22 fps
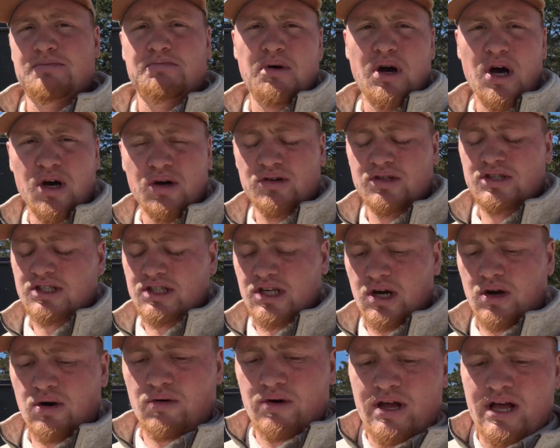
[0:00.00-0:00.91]
some posts.
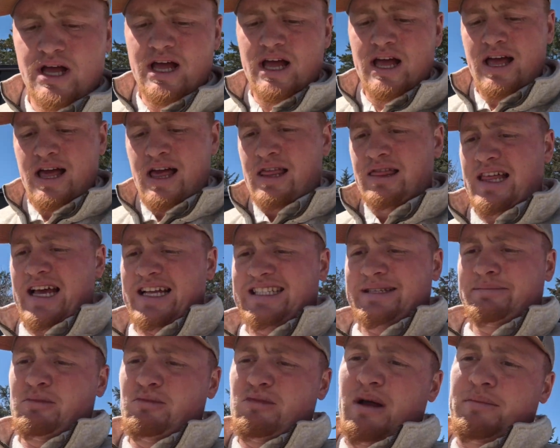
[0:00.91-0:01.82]
So
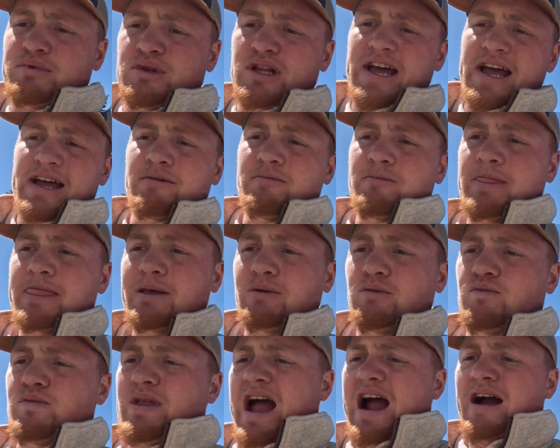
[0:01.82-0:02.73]
that's gonna be my
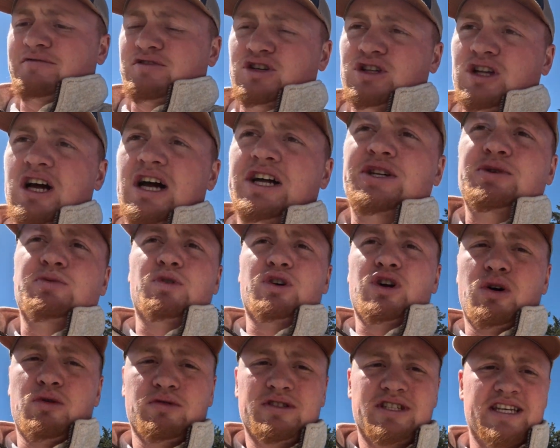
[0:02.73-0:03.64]
plan. After lunch,
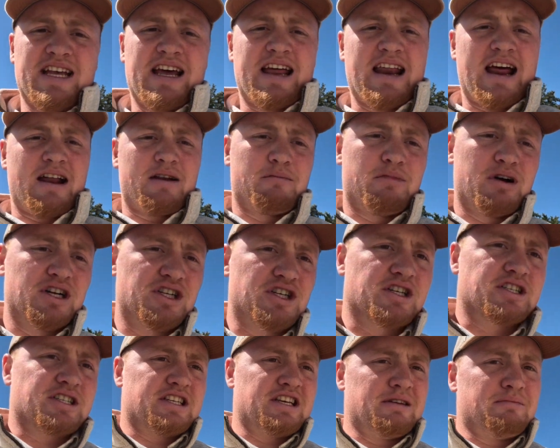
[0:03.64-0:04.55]
we'll go set out a
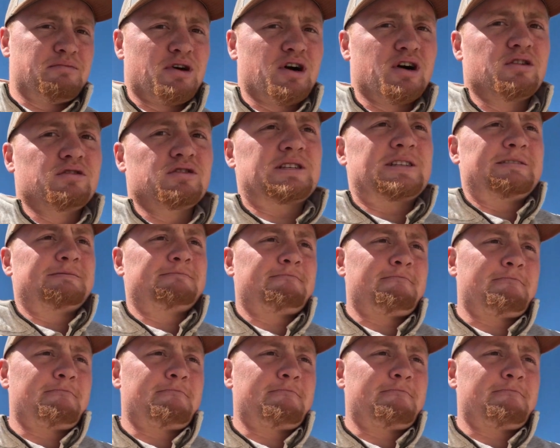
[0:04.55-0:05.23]
bunch of T-posts.